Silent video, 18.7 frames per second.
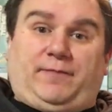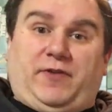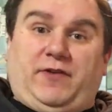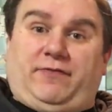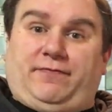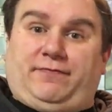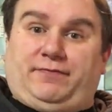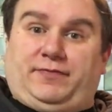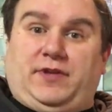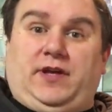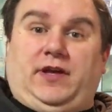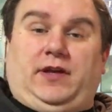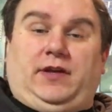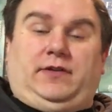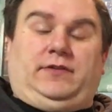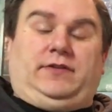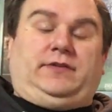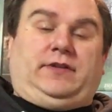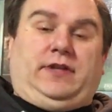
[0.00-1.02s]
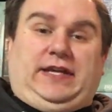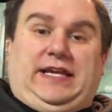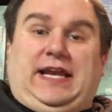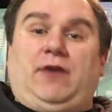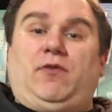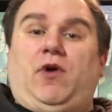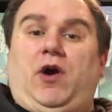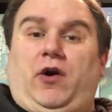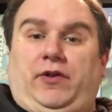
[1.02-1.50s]
the
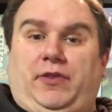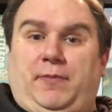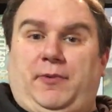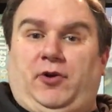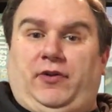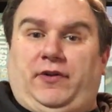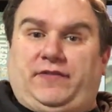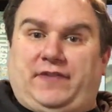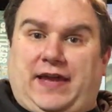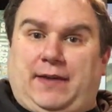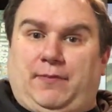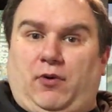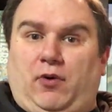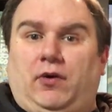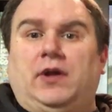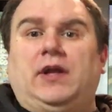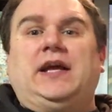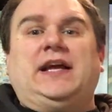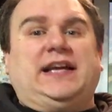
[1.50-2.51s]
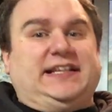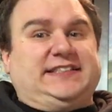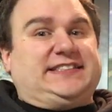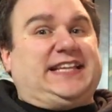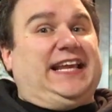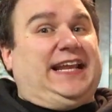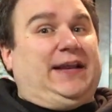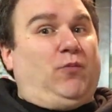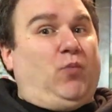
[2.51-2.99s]
hero in the middle of the table
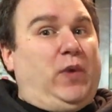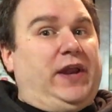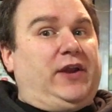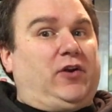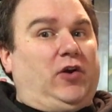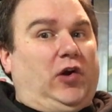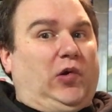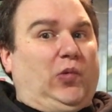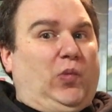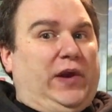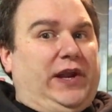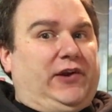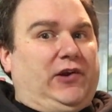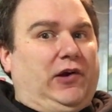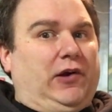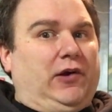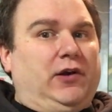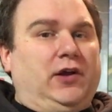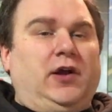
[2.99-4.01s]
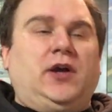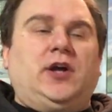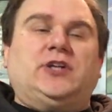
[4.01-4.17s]
is getting weaker and weaker.